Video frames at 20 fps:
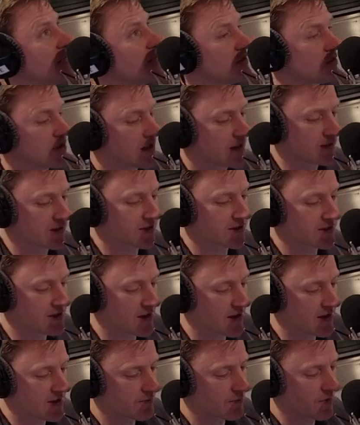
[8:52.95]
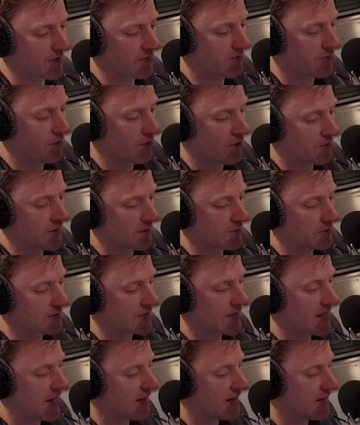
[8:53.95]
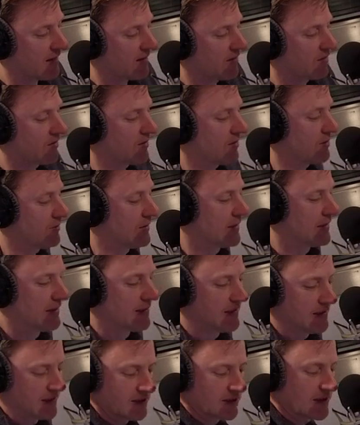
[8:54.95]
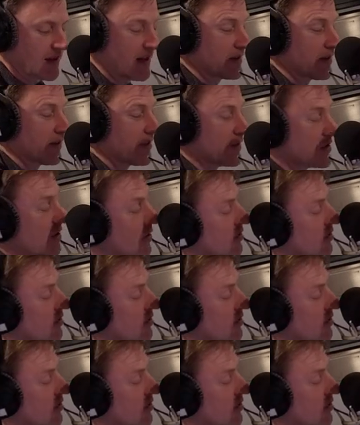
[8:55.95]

You'd had the chance to sign before, but it was Kenny who you signed on the